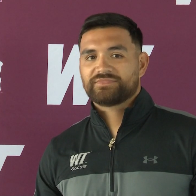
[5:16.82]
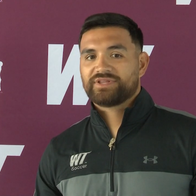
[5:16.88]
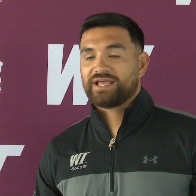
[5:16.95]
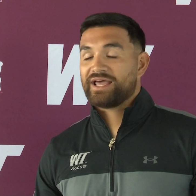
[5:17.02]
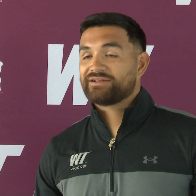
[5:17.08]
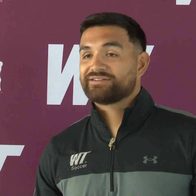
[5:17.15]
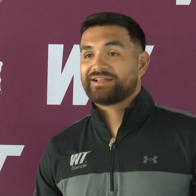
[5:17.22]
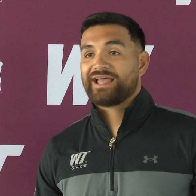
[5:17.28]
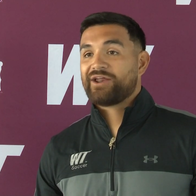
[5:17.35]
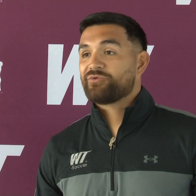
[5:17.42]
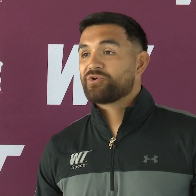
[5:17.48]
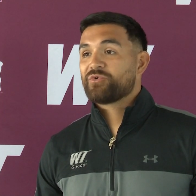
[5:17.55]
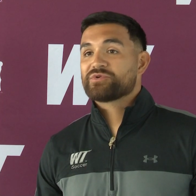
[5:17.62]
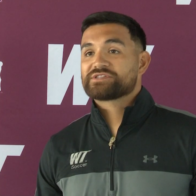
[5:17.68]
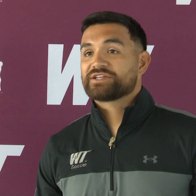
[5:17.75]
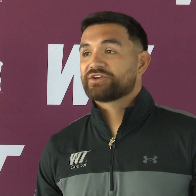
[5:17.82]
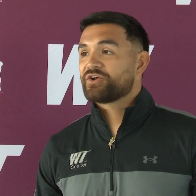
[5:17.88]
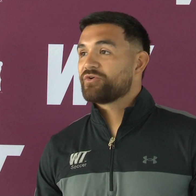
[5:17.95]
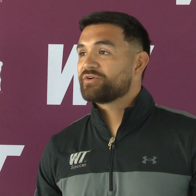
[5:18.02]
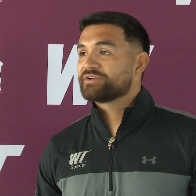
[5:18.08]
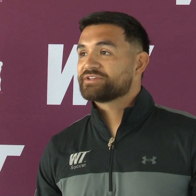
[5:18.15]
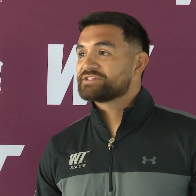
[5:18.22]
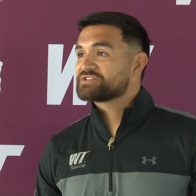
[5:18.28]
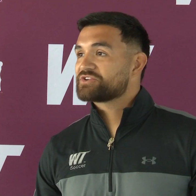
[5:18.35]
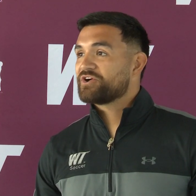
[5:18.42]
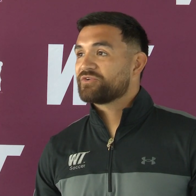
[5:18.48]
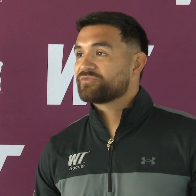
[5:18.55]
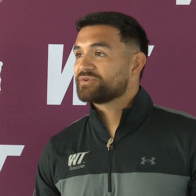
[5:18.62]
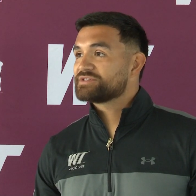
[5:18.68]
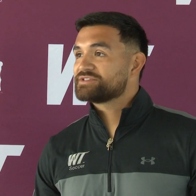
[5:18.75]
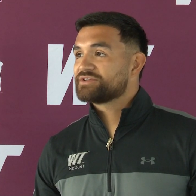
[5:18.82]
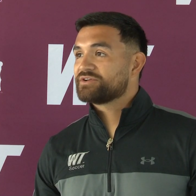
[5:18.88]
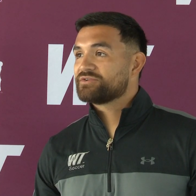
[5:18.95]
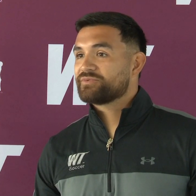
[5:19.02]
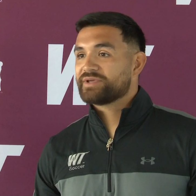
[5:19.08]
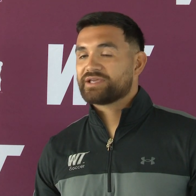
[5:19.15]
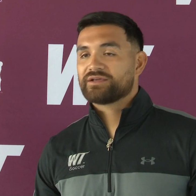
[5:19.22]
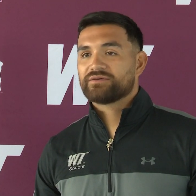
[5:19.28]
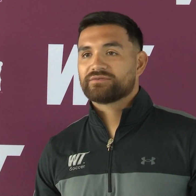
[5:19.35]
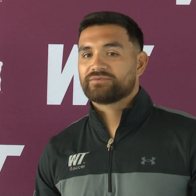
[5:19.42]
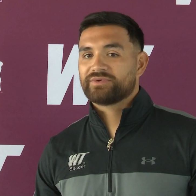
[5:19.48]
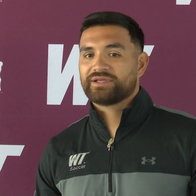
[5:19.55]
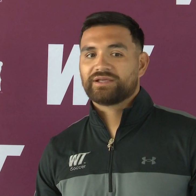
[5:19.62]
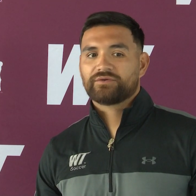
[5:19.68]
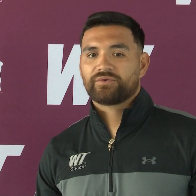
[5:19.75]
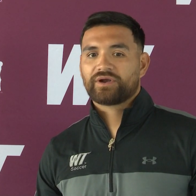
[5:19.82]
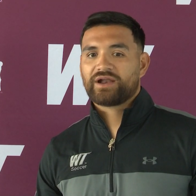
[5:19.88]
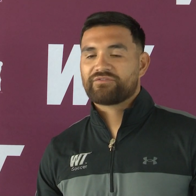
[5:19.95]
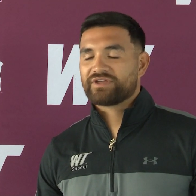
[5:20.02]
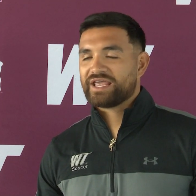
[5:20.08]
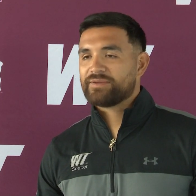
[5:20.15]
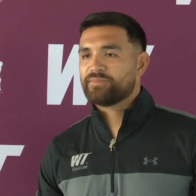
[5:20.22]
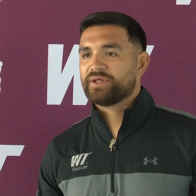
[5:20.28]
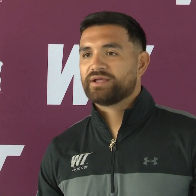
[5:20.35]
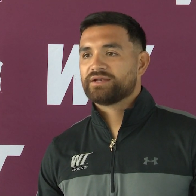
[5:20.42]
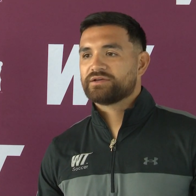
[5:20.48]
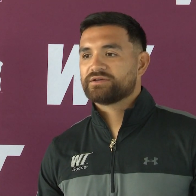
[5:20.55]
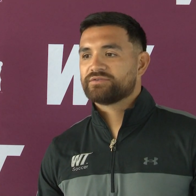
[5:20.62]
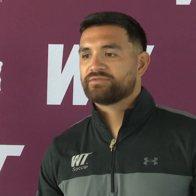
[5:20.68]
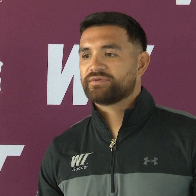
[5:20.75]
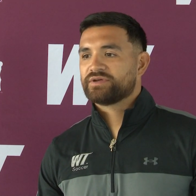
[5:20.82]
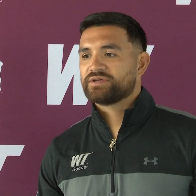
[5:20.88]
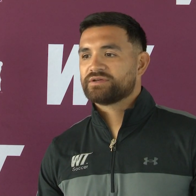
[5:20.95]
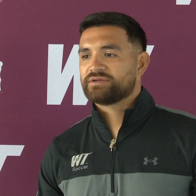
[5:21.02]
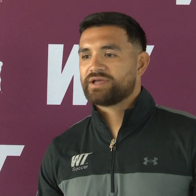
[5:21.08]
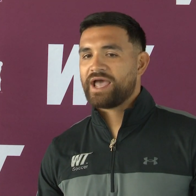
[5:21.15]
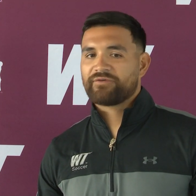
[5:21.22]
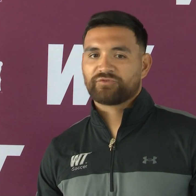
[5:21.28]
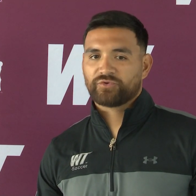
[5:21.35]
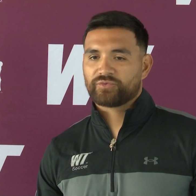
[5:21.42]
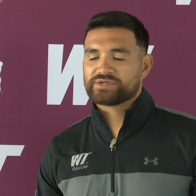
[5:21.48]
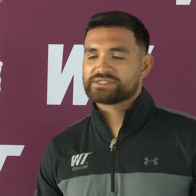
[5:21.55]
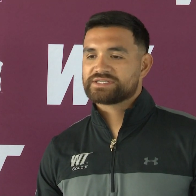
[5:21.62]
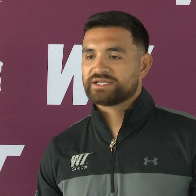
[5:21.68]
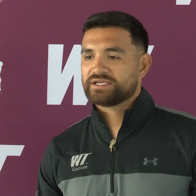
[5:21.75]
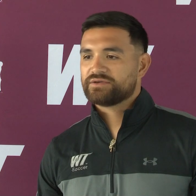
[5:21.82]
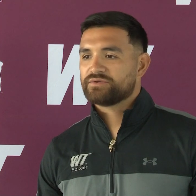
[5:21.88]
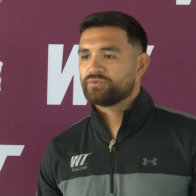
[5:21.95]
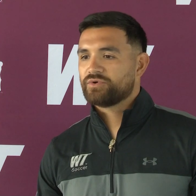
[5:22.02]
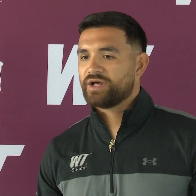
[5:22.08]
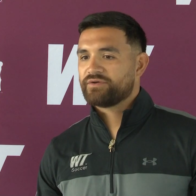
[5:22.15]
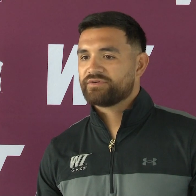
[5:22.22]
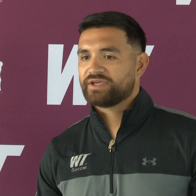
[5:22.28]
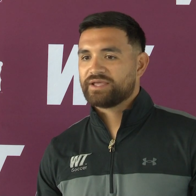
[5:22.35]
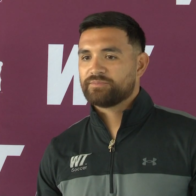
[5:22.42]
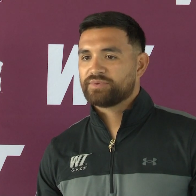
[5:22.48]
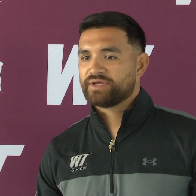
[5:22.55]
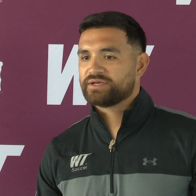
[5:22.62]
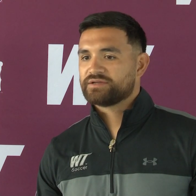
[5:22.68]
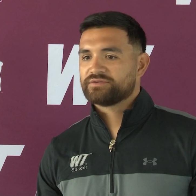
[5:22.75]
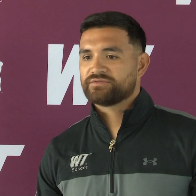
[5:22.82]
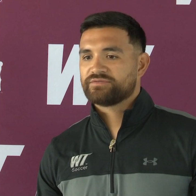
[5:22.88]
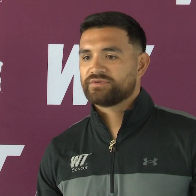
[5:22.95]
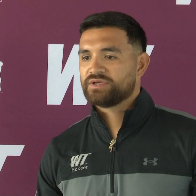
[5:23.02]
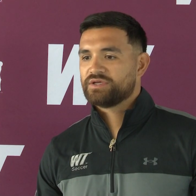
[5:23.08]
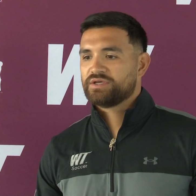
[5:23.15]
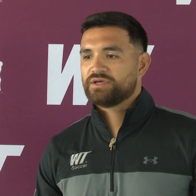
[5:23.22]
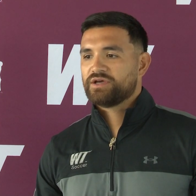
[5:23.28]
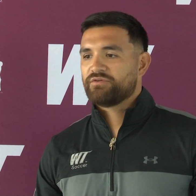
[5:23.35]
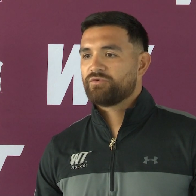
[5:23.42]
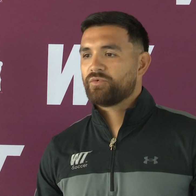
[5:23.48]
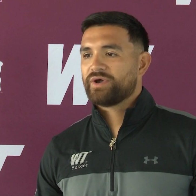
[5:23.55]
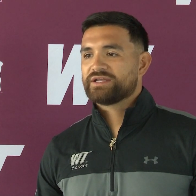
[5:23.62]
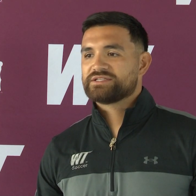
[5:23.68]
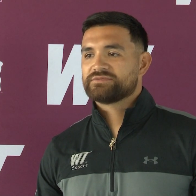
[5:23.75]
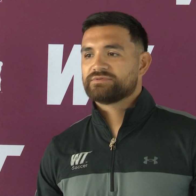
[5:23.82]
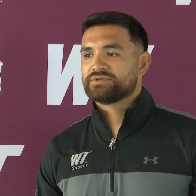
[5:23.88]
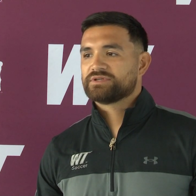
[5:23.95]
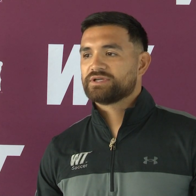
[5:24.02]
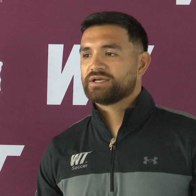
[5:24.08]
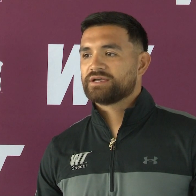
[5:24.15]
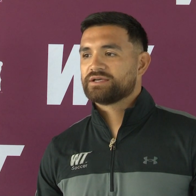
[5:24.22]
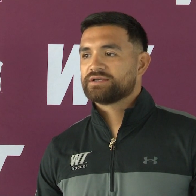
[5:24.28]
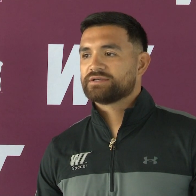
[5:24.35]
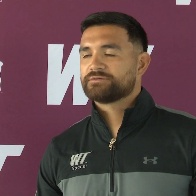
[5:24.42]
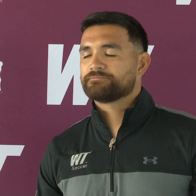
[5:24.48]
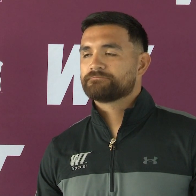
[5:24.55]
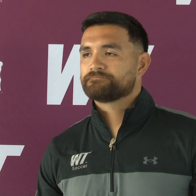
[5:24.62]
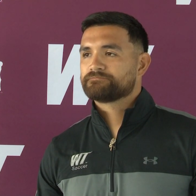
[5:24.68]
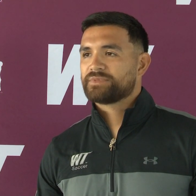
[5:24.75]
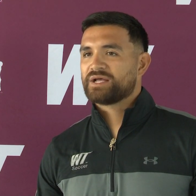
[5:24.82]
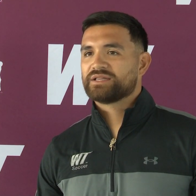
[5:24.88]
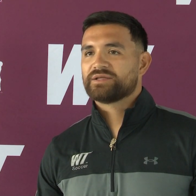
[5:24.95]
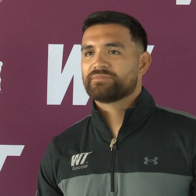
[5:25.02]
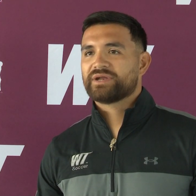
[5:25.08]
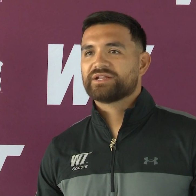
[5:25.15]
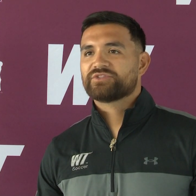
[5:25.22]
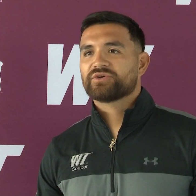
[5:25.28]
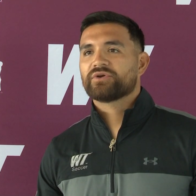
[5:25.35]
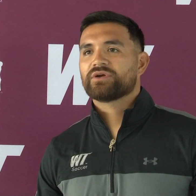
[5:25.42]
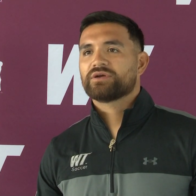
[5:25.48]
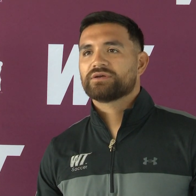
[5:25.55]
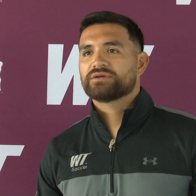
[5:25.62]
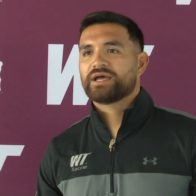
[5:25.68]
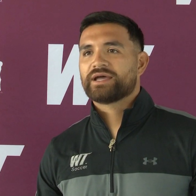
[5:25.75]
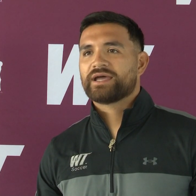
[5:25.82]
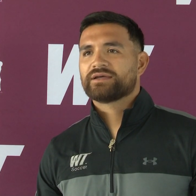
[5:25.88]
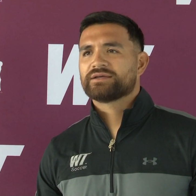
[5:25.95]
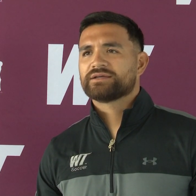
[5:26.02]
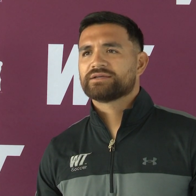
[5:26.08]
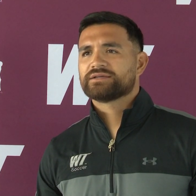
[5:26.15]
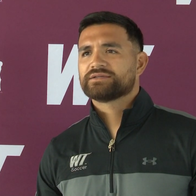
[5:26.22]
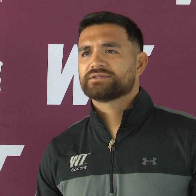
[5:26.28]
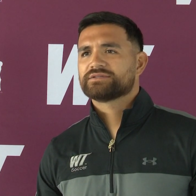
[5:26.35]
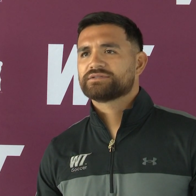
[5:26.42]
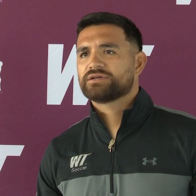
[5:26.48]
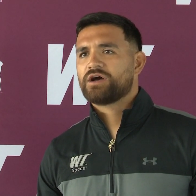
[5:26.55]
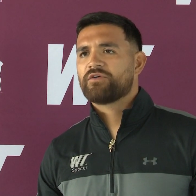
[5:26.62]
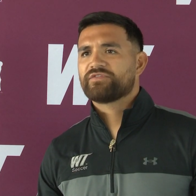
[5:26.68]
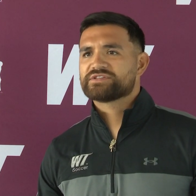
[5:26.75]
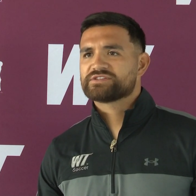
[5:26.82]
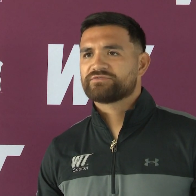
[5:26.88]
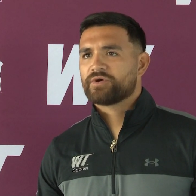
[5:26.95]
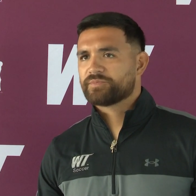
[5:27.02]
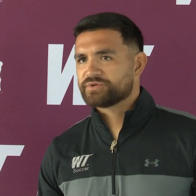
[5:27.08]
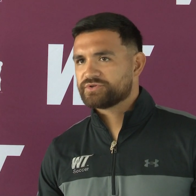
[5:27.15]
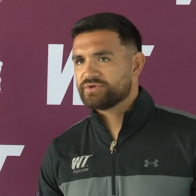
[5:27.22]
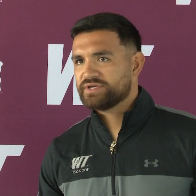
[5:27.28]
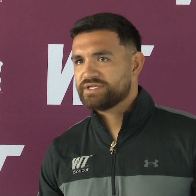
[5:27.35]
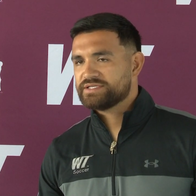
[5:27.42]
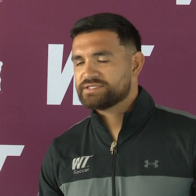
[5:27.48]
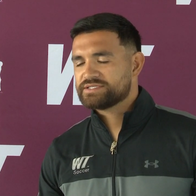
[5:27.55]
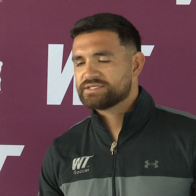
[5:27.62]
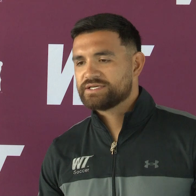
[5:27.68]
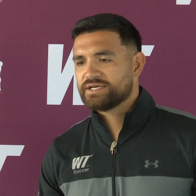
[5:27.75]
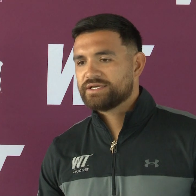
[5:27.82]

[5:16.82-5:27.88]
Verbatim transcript: uh, I, I, don't know what's going to go on in this conference. You know, we can we we're gonna have a game plan of uh, after Wednesday. We'll have a game plan of of a way to uh, eliminate their uh, offensive opportunities.